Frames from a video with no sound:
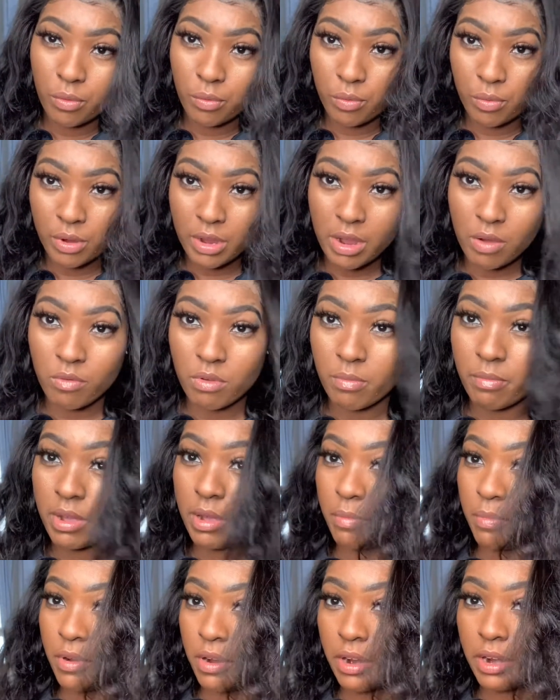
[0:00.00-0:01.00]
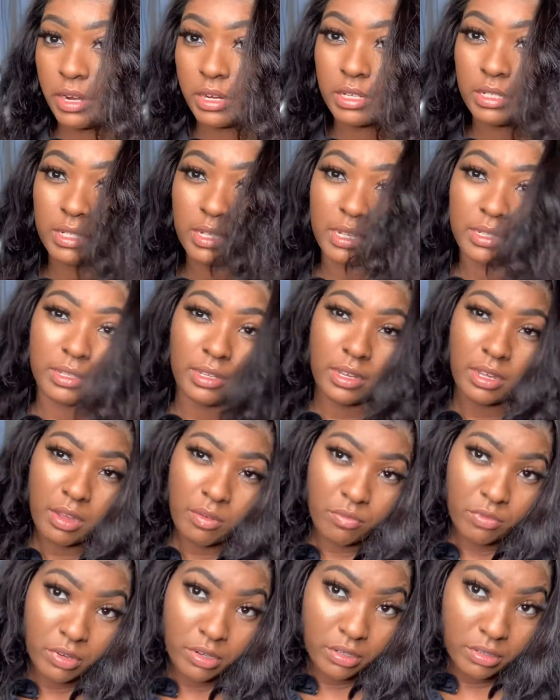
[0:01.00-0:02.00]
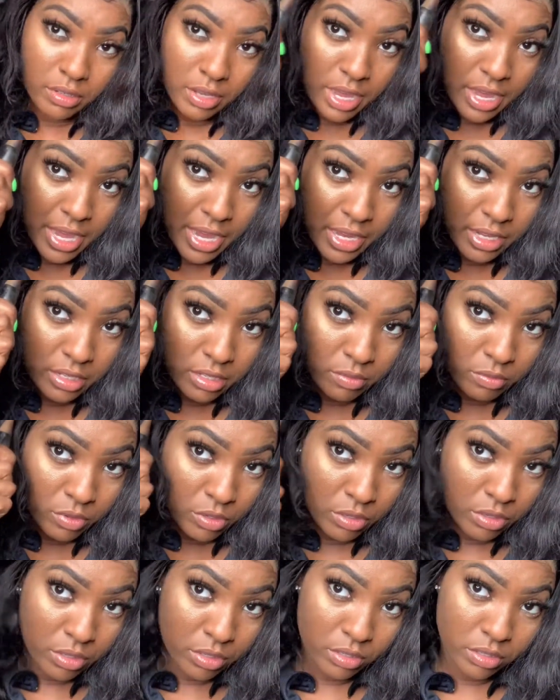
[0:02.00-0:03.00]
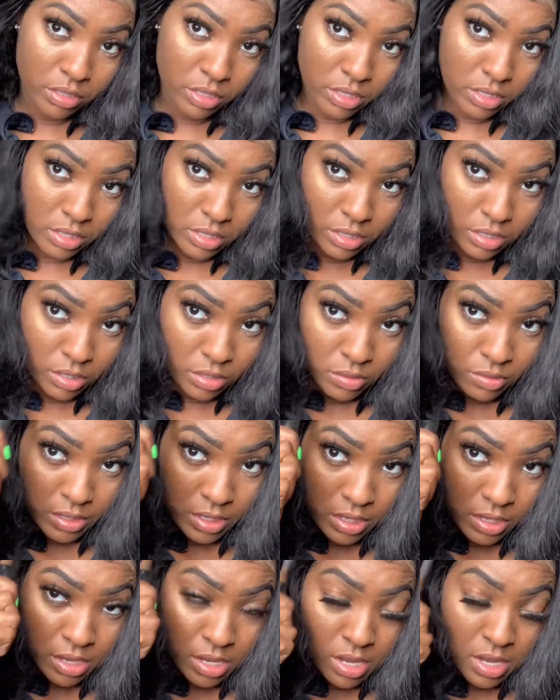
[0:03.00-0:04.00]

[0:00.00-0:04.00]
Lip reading: where I want my part, because I think I want to add some curls to this unit.